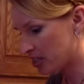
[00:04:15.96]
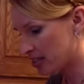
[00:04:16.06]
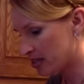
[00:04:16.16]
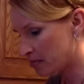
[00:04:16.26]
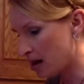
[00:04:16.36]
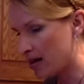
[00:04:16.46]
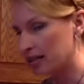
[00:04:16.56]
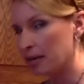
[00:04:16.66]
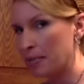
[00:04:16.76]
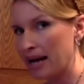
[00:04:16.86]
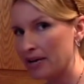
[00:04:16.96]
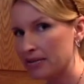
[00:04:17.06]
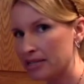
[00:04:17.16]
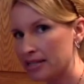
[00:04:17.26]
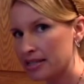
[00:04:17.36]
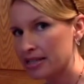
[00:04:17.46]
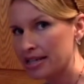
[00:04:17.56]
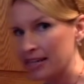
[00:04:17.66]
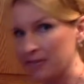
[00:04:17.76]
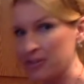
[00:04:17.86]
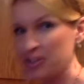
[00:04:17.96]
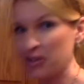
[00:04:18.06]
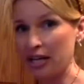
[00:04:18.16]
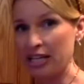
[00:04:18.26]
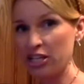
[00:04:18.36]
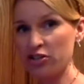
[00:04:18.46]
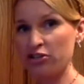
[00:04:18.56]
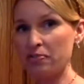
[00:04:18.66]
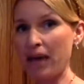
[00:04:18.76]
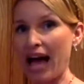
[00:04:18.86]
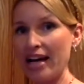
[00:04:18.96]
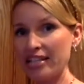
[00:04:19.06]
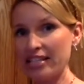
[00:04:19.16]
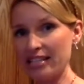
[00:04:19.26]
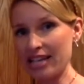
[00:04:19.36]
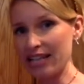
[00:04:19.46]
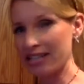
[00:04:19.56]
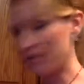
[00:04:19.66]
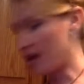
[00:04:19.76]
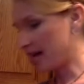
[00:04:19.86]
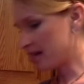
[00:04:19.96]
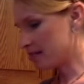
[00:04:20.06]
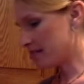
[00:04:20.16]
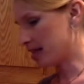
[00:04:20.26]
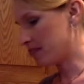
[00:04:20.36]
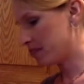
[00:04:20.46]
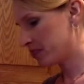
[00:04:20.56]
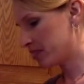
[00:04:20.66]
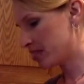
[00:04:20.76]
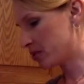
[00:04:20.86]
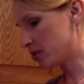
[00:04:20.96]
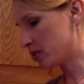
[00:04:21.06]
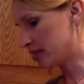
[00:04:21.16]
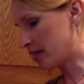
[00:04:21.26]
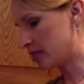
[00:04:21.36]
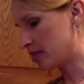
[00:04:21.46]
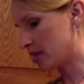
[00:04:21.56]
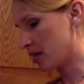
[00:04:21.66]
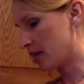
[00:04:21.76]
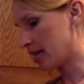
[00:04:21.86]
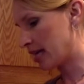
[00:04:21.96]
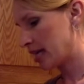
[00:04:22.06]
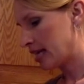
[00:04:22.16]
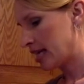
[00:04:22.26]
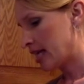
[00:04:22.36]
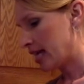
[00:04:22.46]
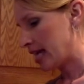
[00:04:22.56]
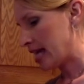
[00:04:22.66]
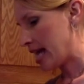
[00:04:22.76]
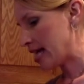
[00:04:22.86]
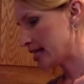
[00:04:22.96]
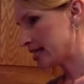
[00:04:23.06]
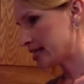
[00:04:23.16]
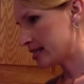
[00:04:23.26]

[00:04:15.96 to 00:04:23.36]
a small amount. If you do a huge batch, it takes a while, but this will cool down pretty quick. And as it